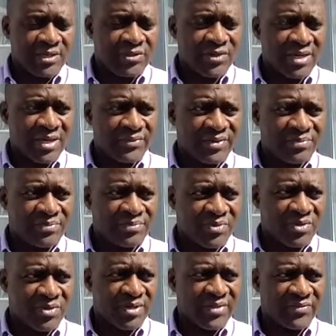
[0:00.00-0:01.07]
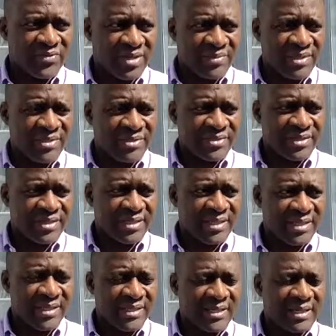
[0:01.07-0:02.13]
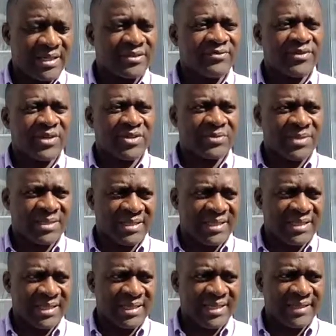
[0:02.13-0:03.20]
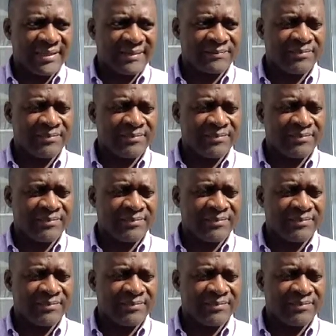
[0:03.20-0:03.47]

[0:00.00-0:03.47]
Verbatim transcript: you have a pro-inflammatory environment in the lung.